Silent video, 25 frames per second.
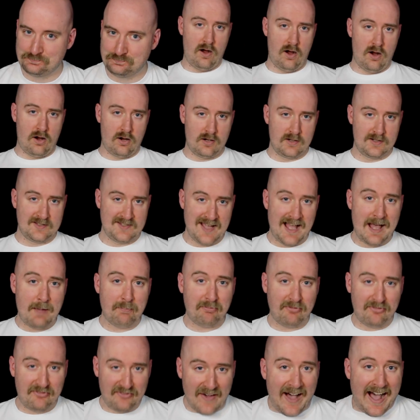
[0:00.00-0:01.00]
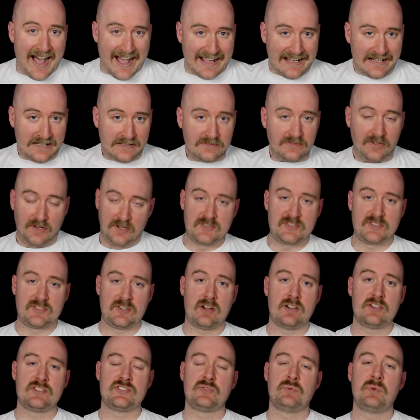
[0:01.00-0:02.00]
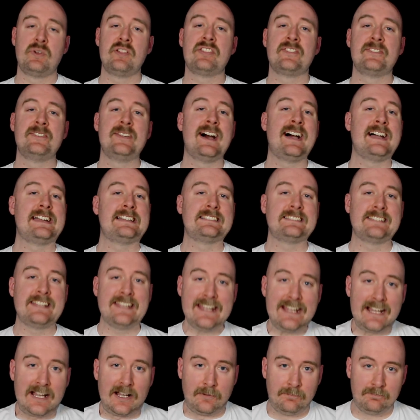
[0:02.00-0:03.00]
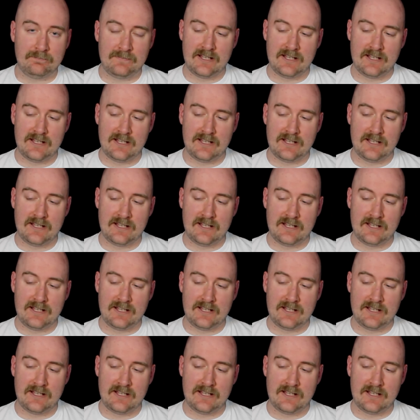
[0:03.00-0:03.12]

Our top 5 starts with Nailia.